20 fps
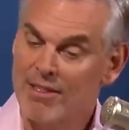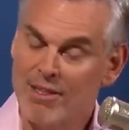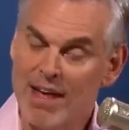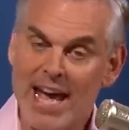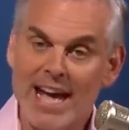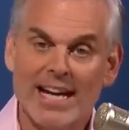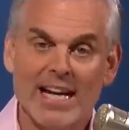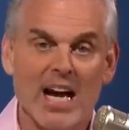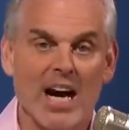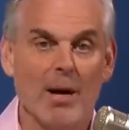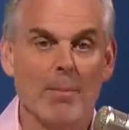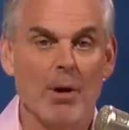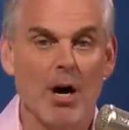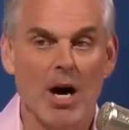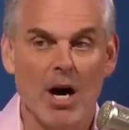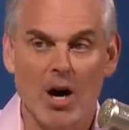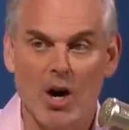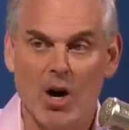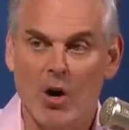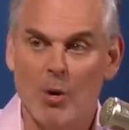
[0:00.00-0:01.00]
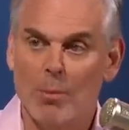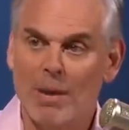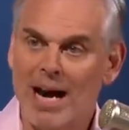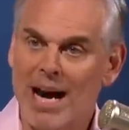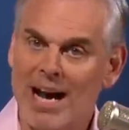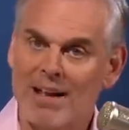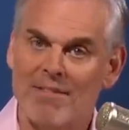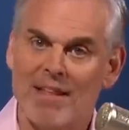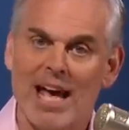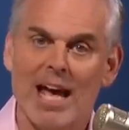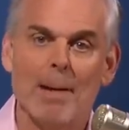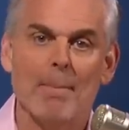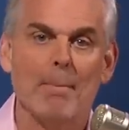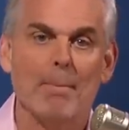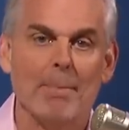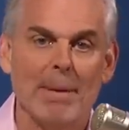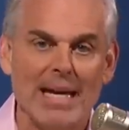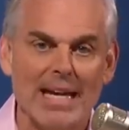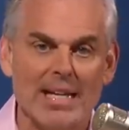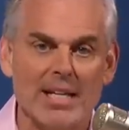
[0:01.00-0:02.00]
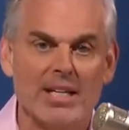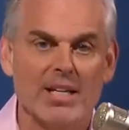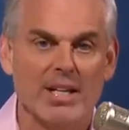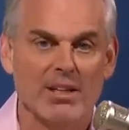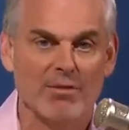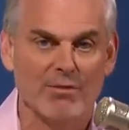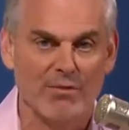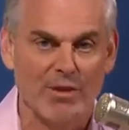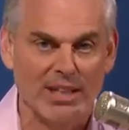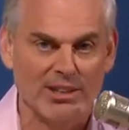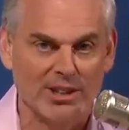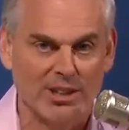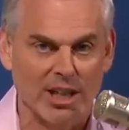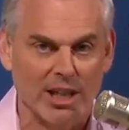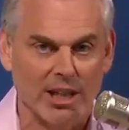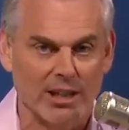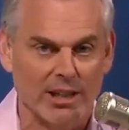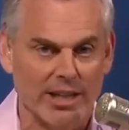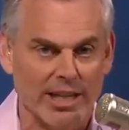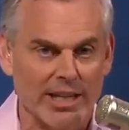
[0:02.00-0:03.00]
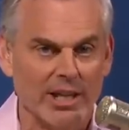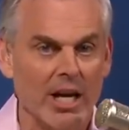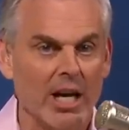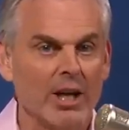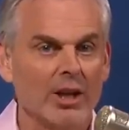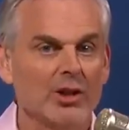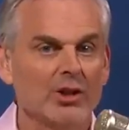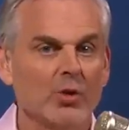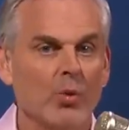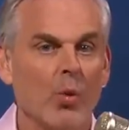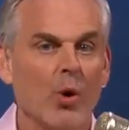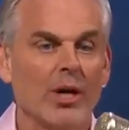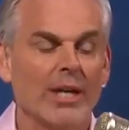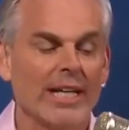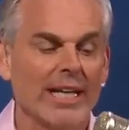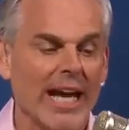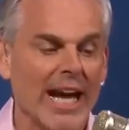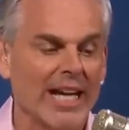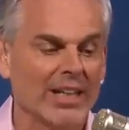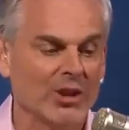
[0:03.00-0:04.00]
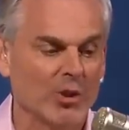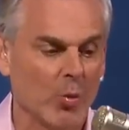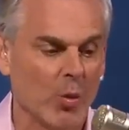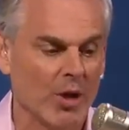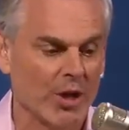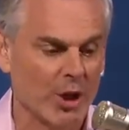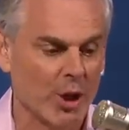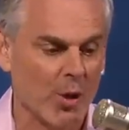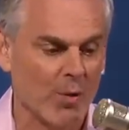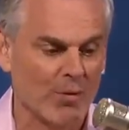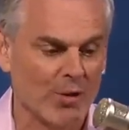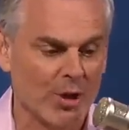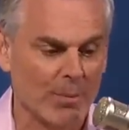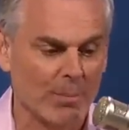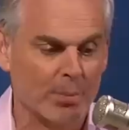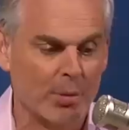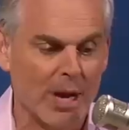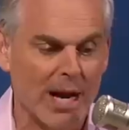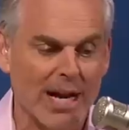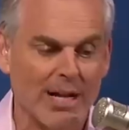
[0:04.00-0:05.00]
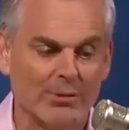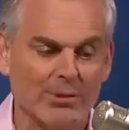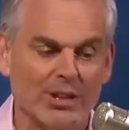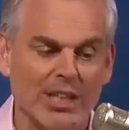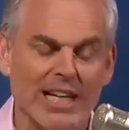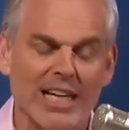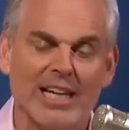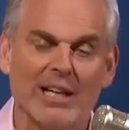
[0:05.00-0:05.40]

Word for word: They come home and they beat convincingly 28-20 over the Browns.